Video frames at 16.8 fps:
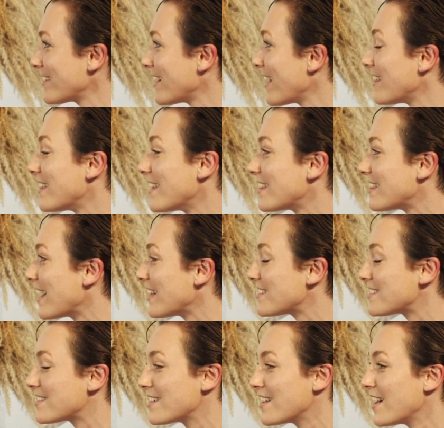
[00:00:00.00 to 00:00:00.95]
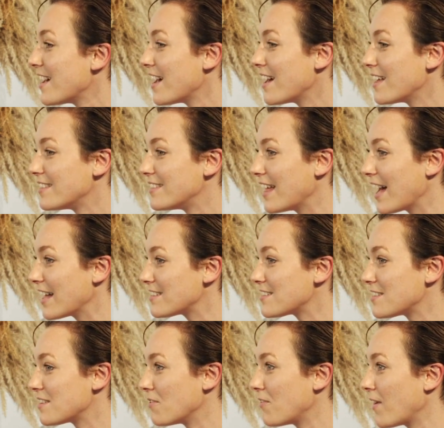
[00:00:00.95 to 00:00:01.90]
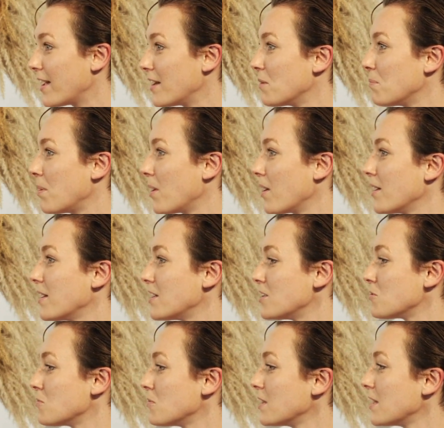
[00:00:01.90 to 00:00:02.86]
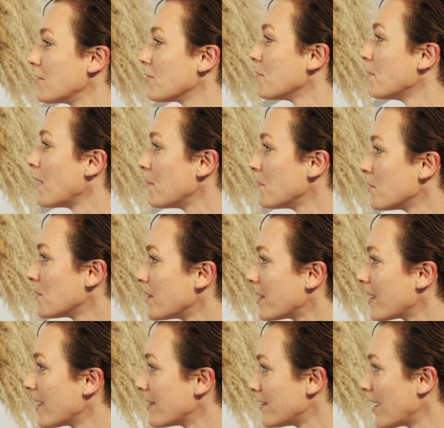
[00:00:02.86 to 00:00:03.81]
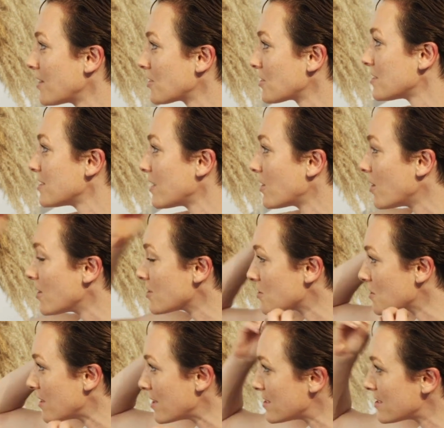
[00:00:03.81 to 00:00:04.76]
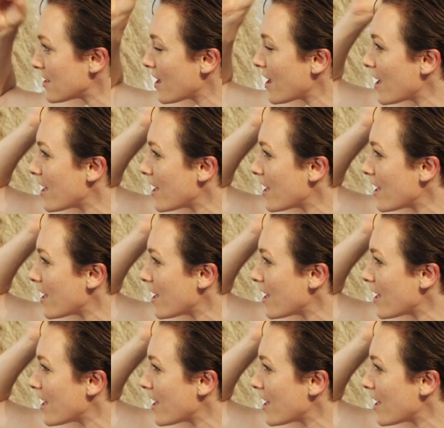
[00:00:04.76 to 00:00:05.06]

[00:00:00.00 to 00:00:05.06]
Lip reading: And I think that's the vital part, is really remembering, as Saskia said, also this